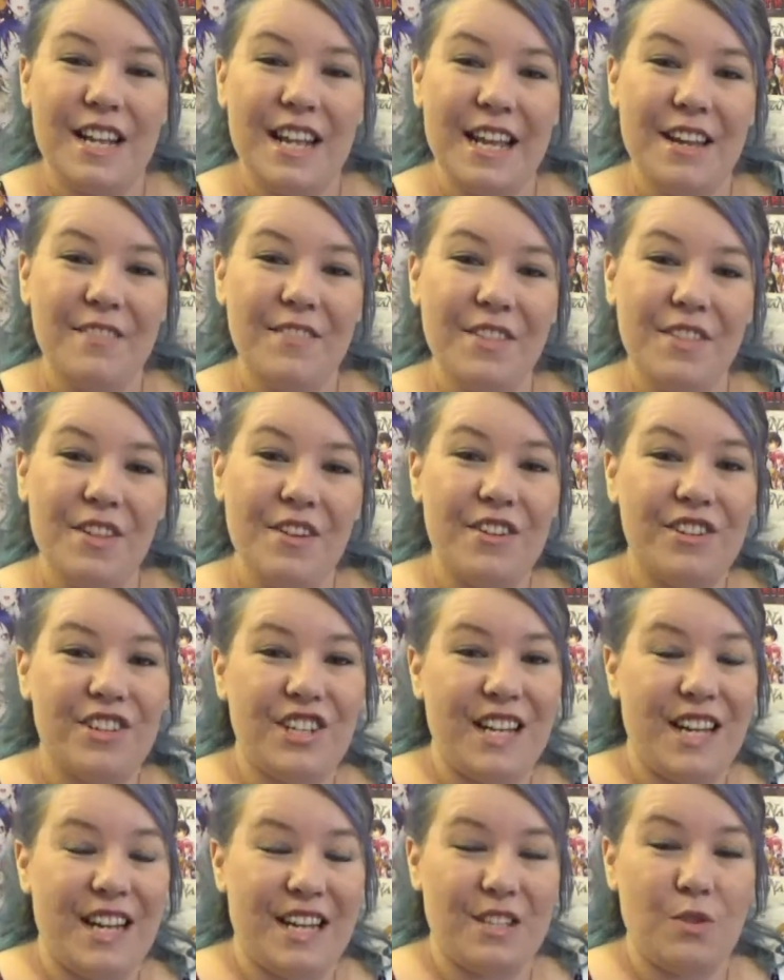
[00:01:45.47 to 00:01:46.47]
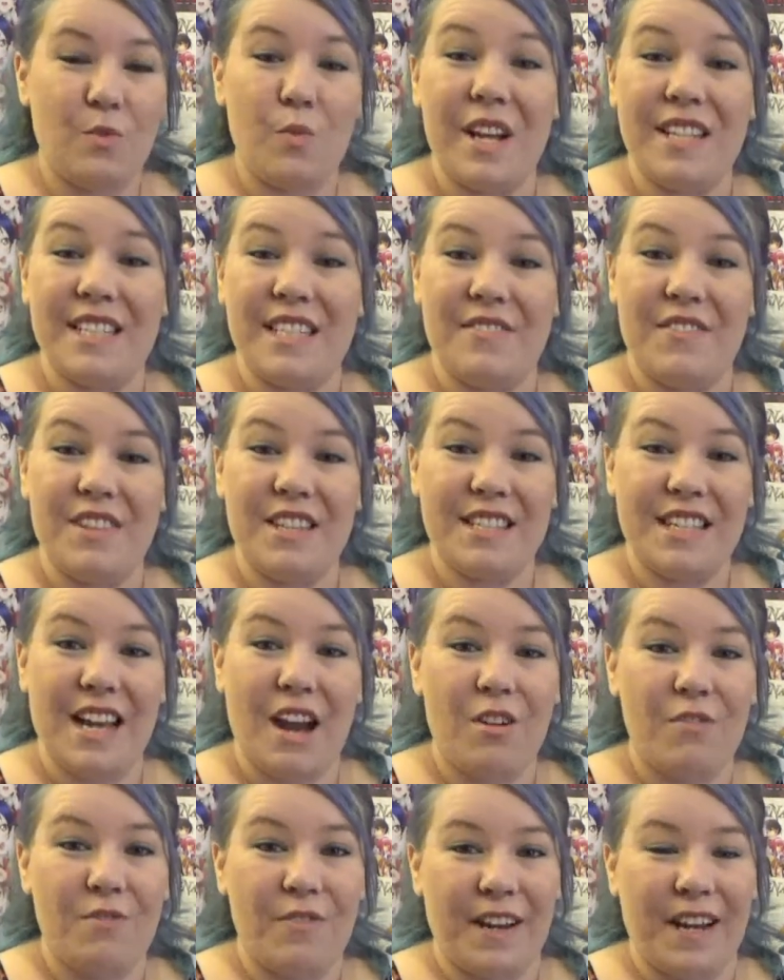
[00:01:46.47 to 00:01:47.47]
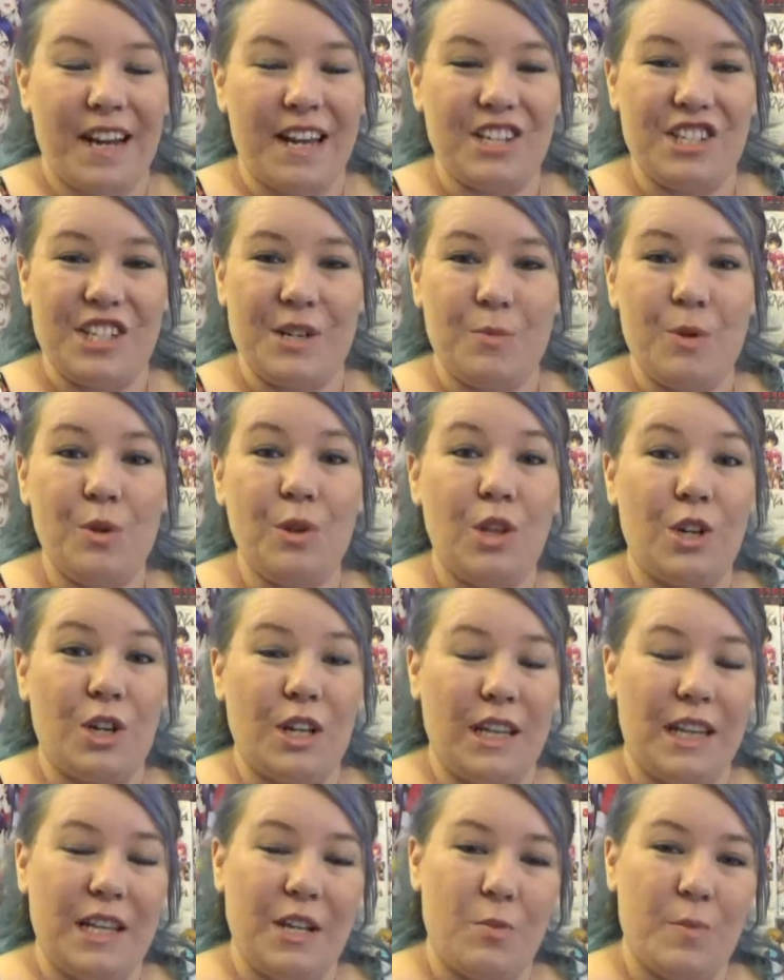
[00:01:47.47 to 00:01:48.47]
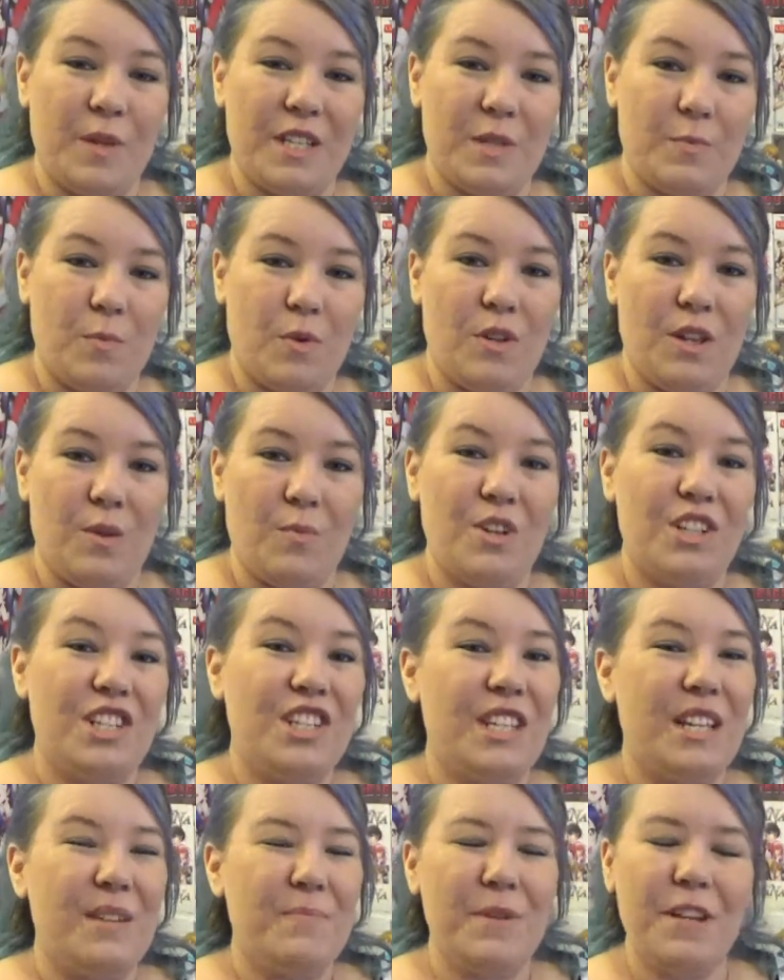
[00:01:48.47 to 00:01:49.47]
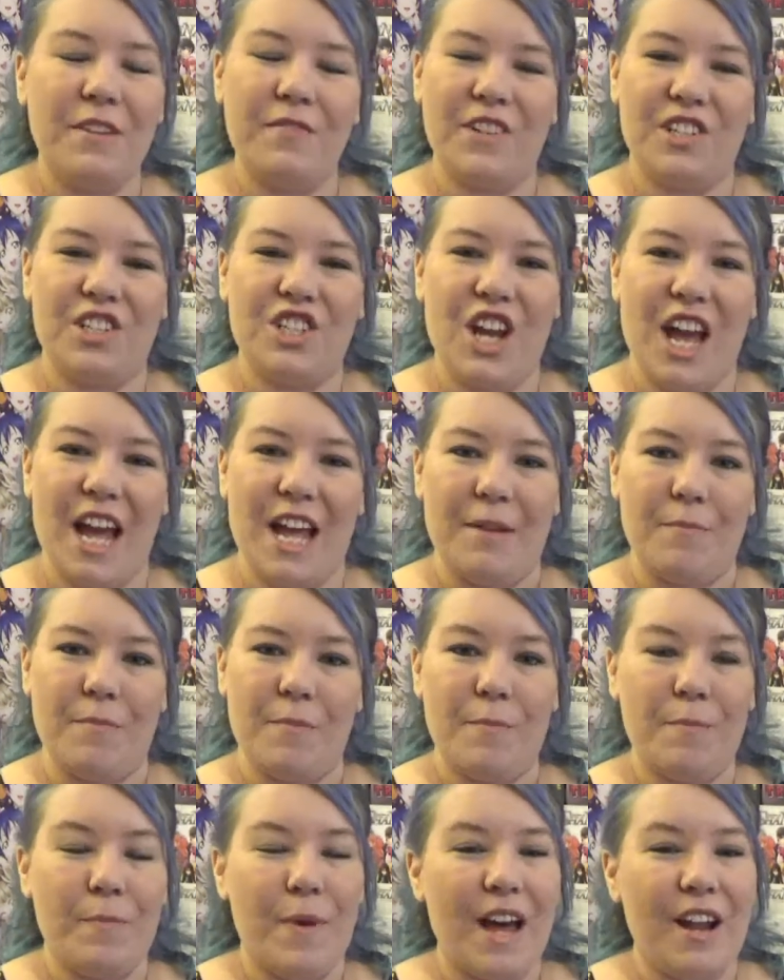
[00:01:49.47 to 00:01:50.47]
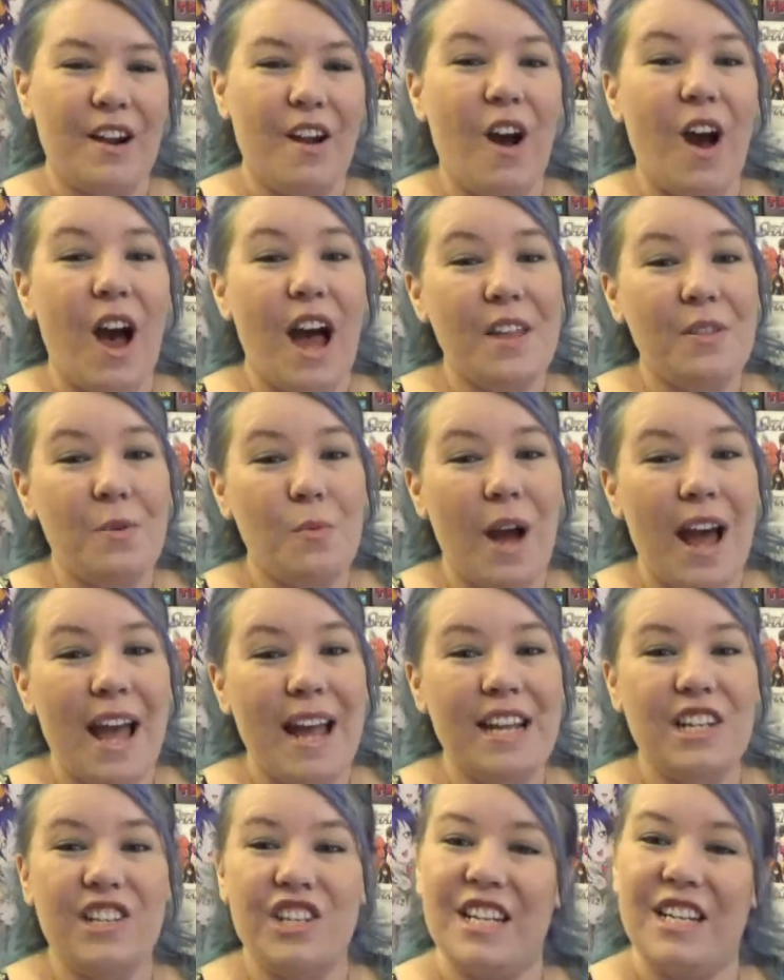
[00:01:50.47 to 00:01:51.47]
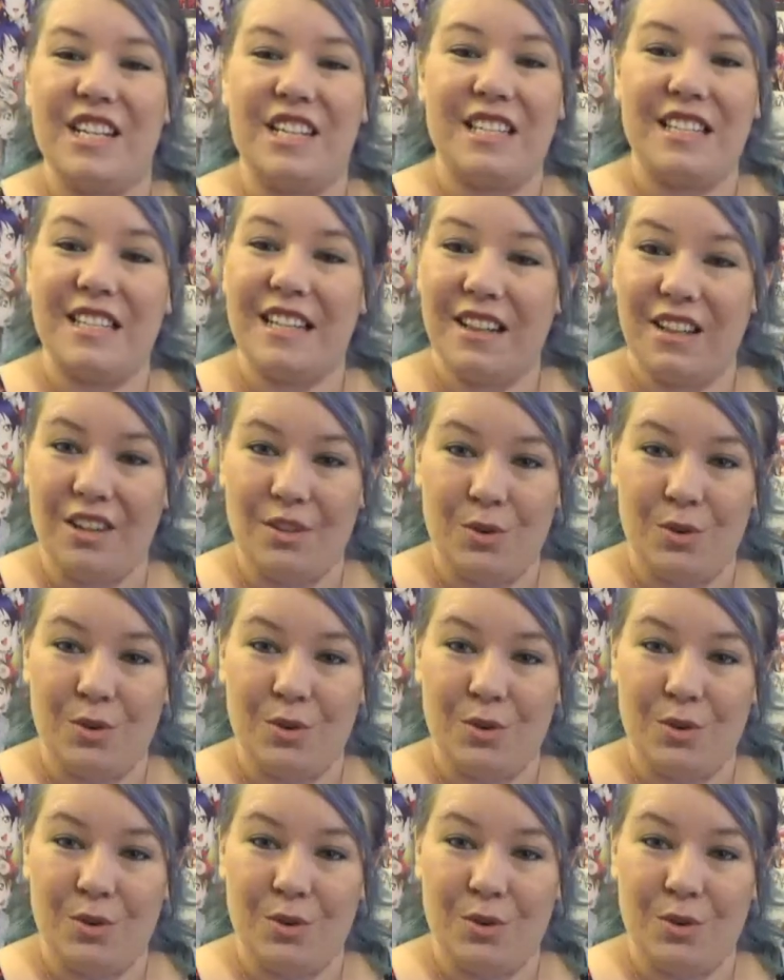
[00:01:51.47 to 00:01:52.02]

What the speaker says: Even though she is a 1/7 scale figure, she will look a little bit smaller, which is a bit of a shame, but either way, she is still